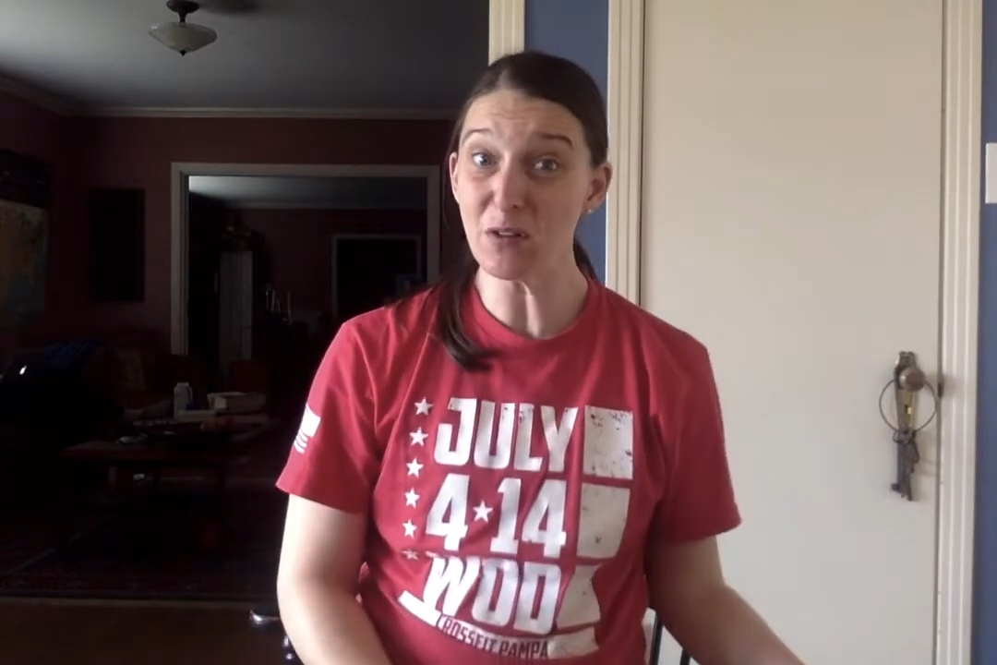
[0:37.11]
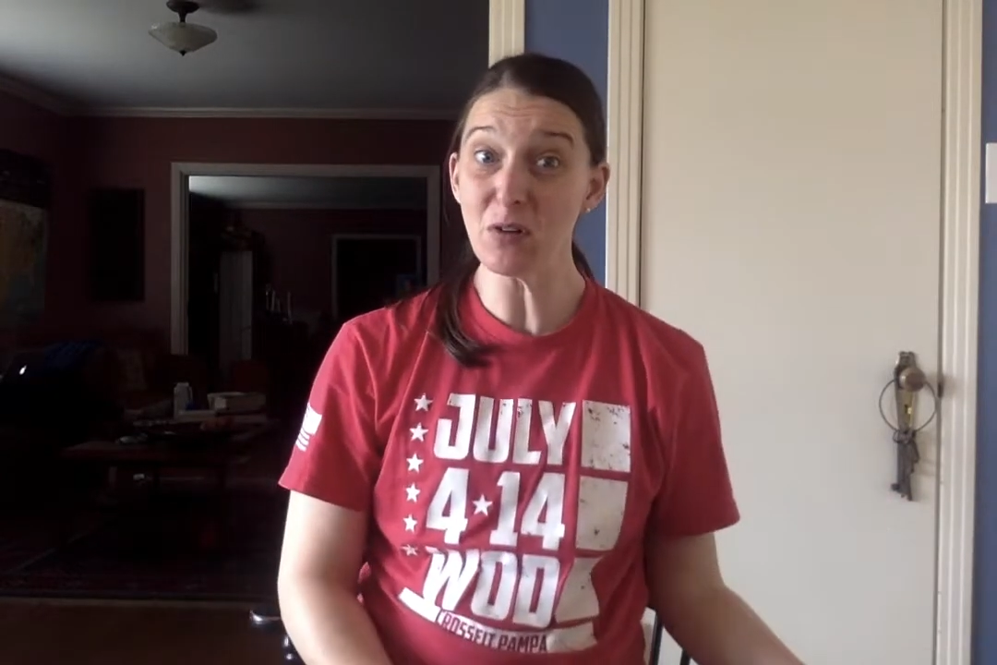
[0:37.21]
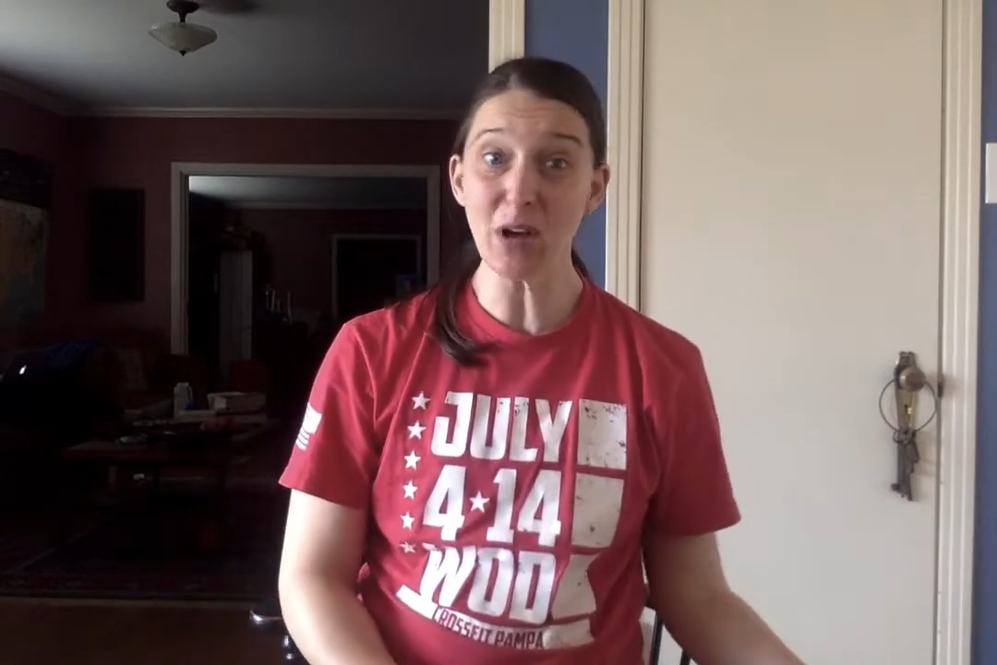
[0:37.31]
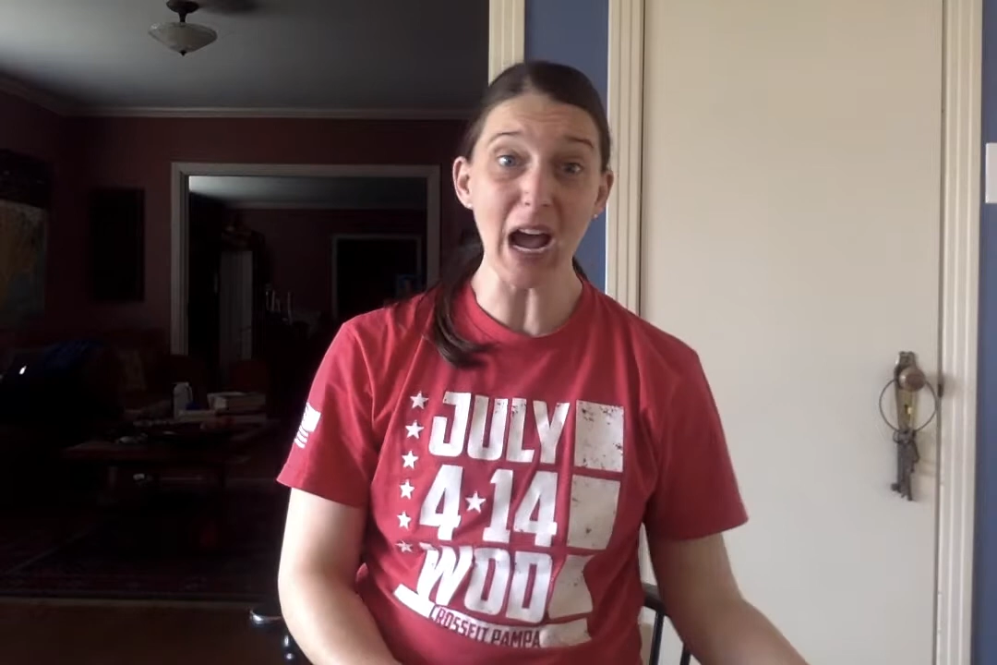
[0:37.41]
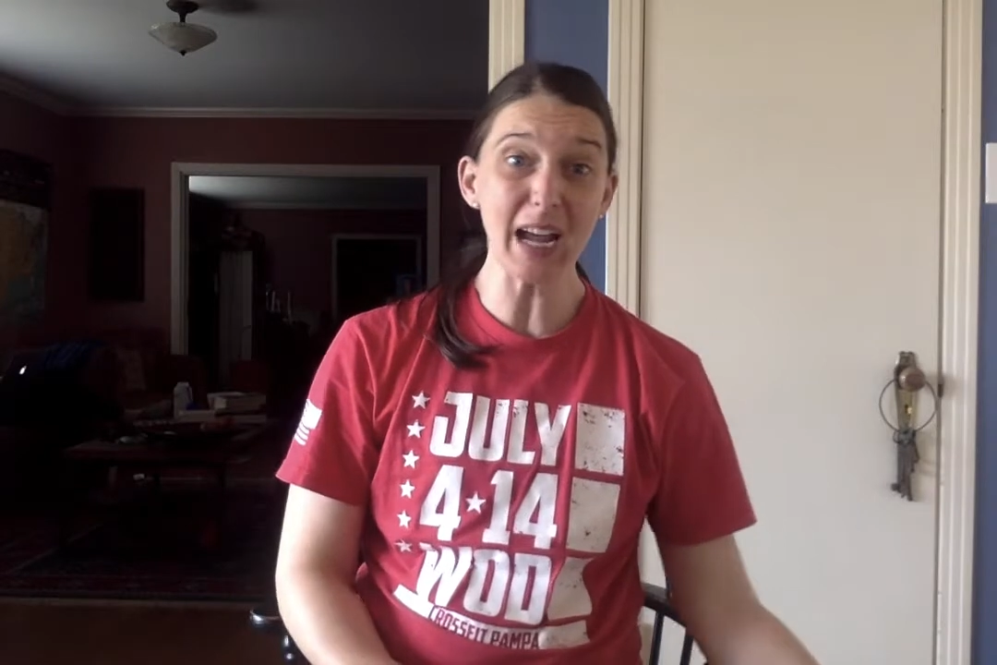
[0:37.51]

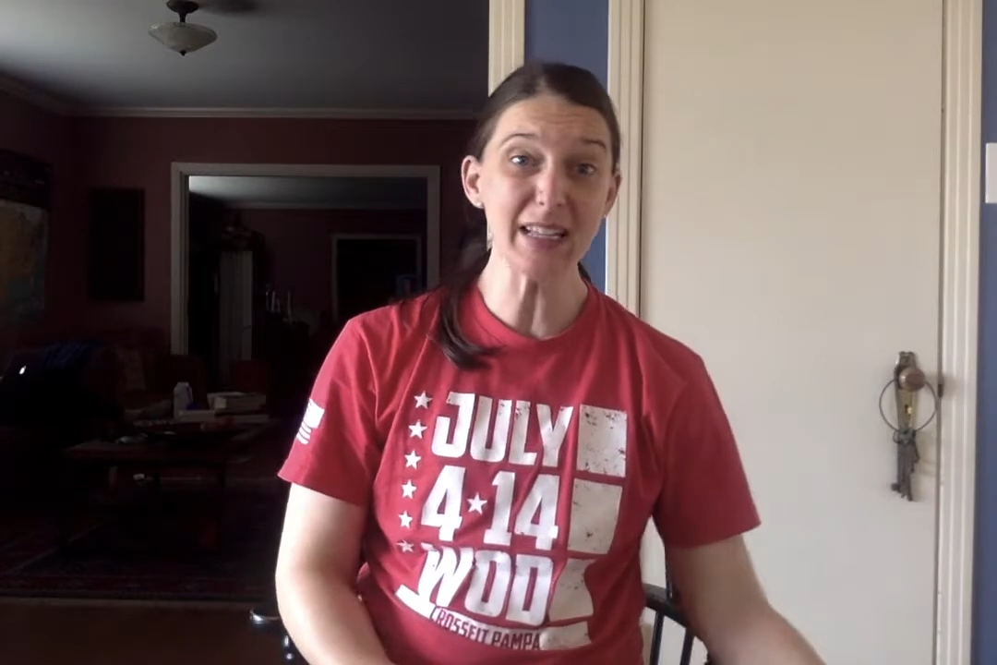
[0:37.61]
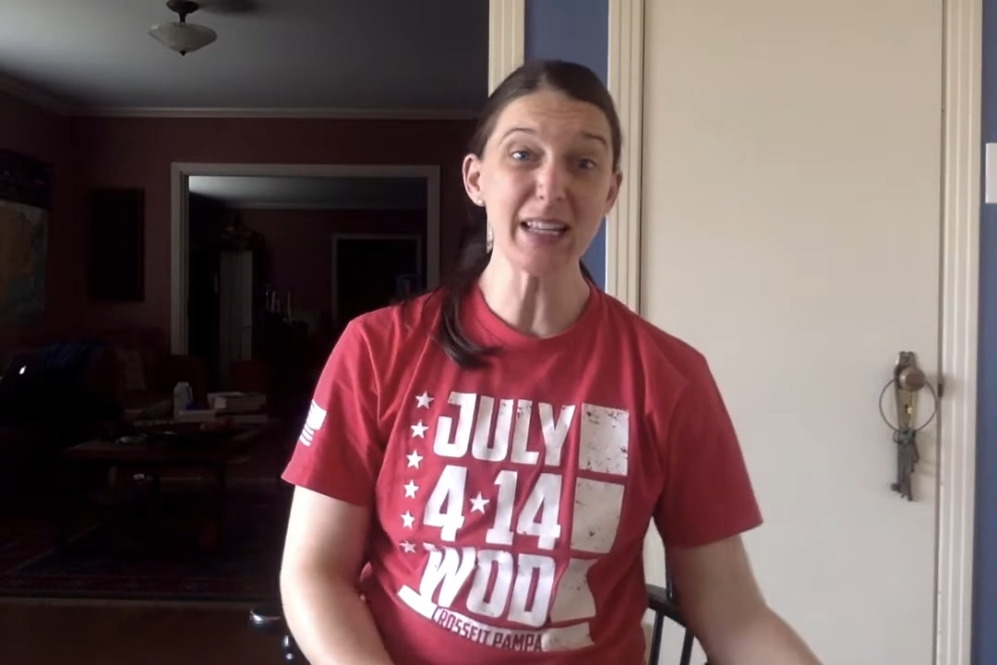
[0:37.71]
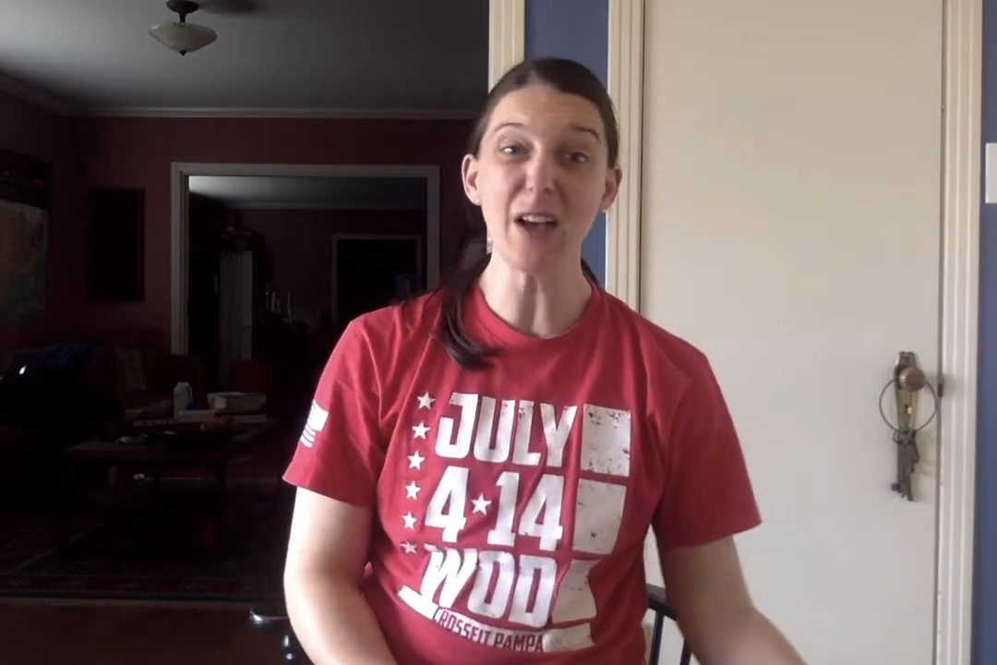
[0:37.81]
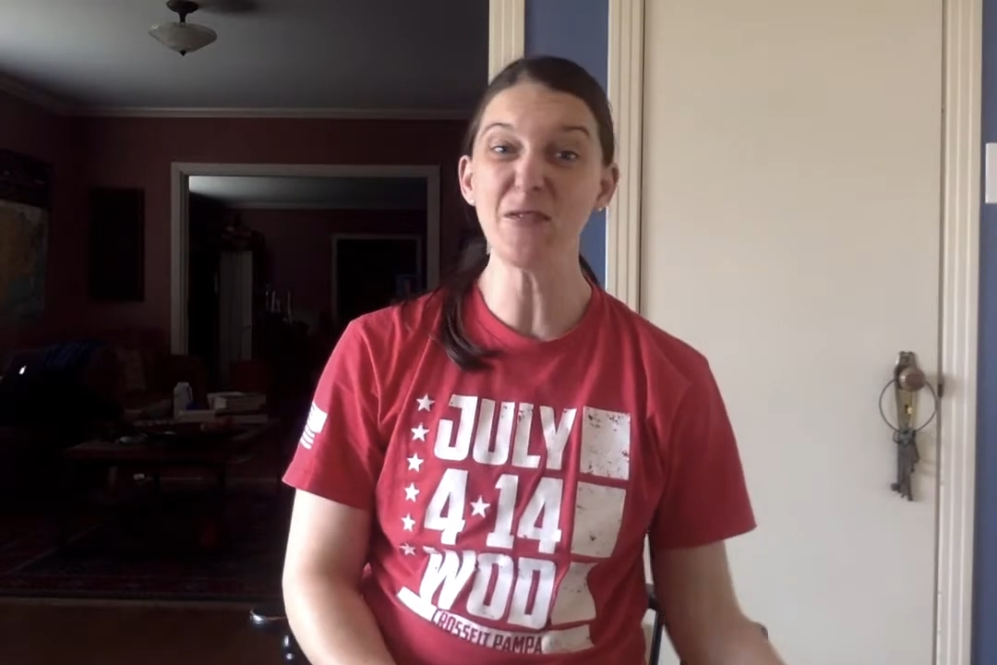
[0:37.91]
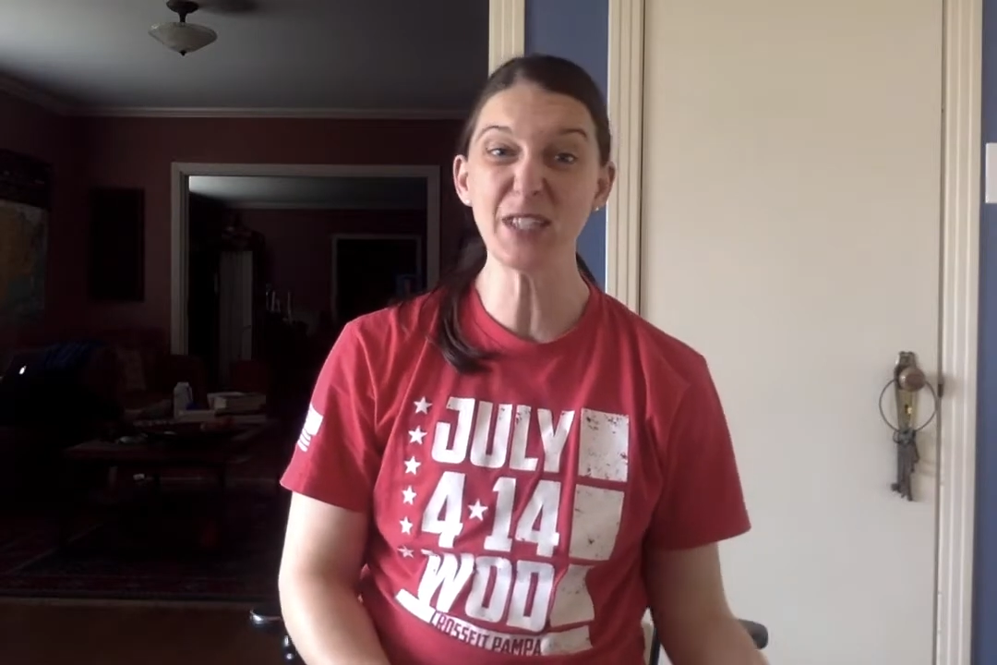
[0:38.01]
you guys
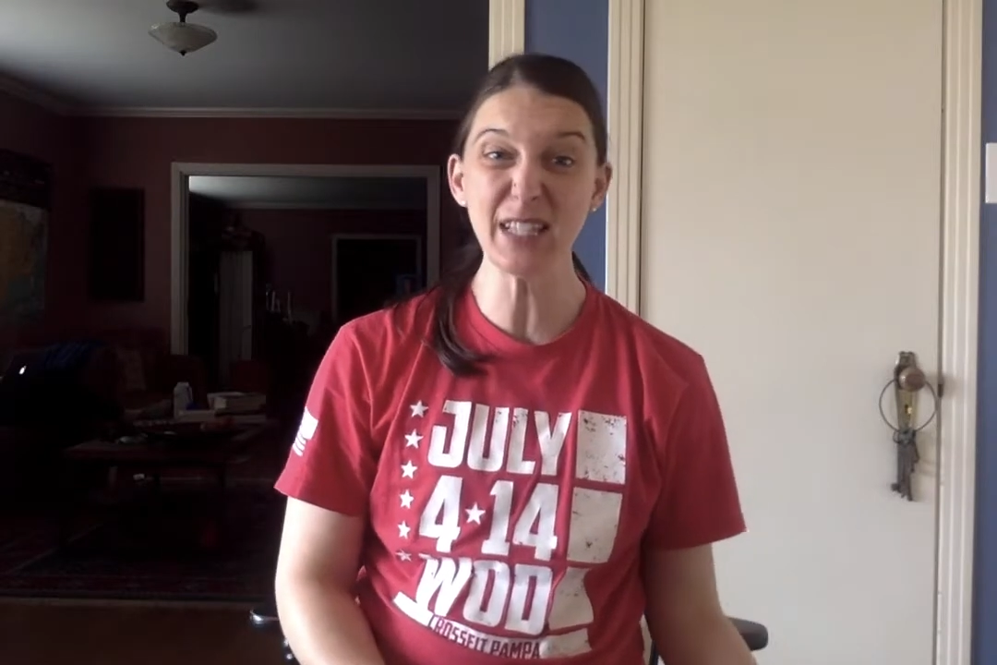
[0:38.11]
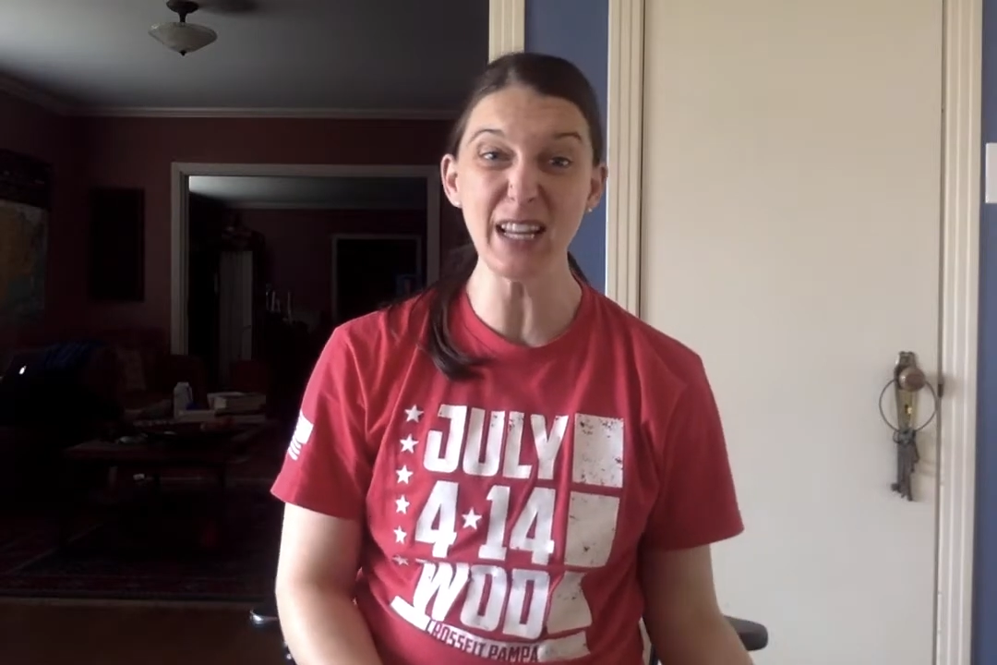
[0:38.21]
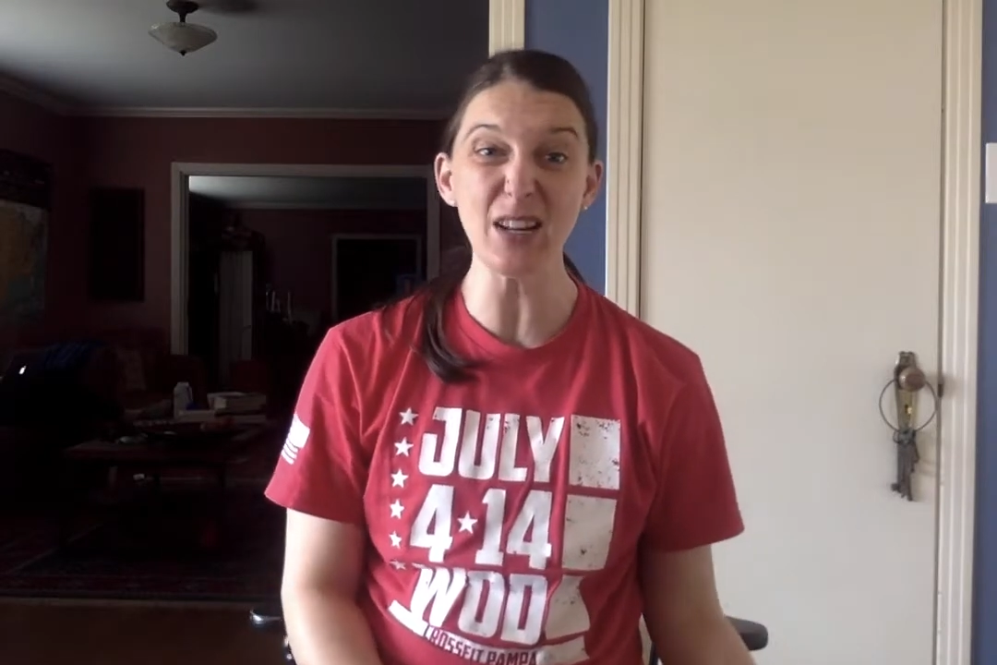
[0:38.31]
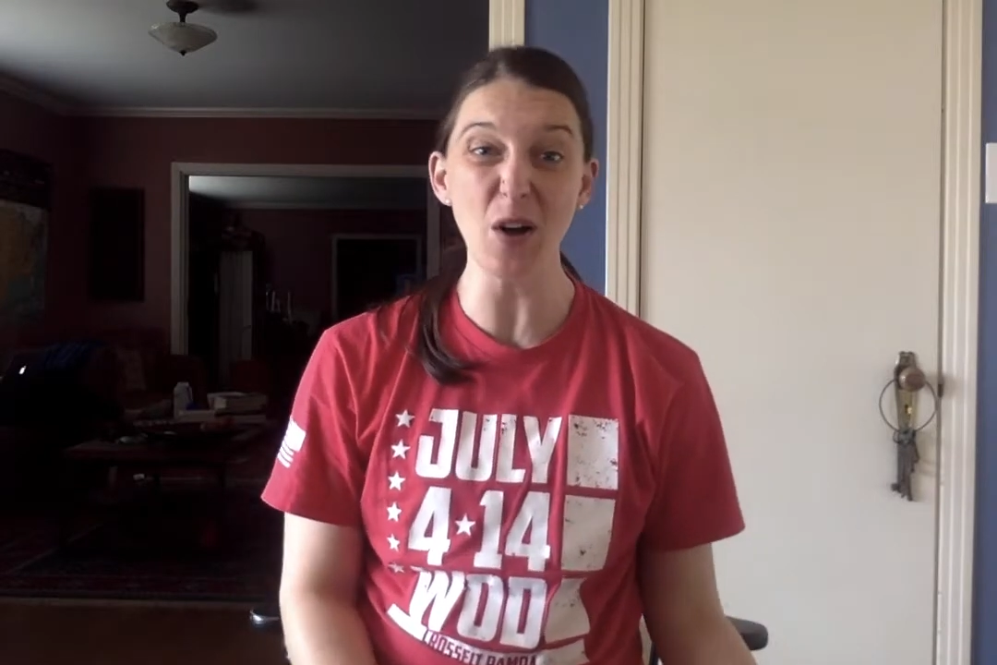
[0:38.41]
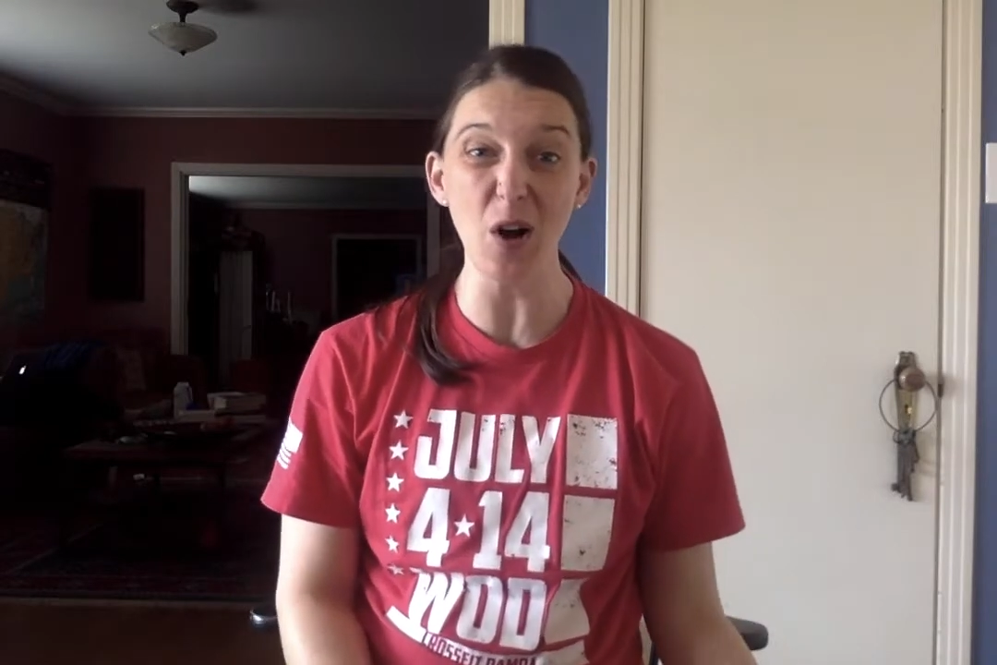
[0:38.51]
have seen